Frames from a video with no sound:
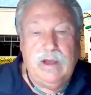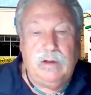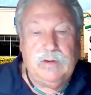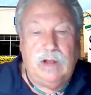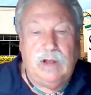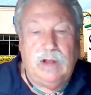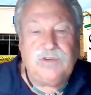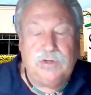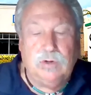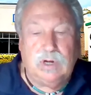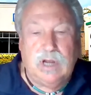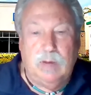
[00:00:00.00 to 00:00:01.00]
I'll
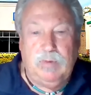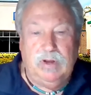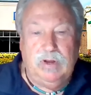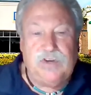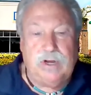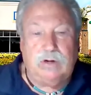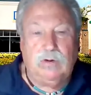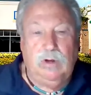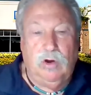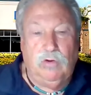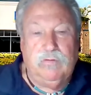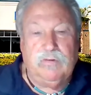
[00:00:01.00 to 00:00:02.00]
just do a couple of
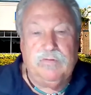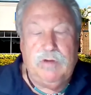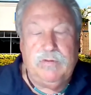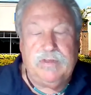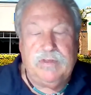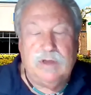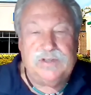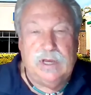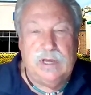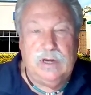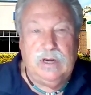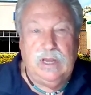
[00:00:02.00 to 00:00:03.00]
general overview things
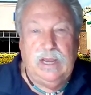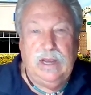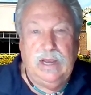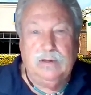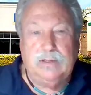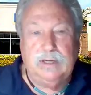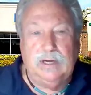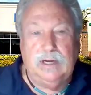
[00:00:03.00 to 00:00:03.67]
then, and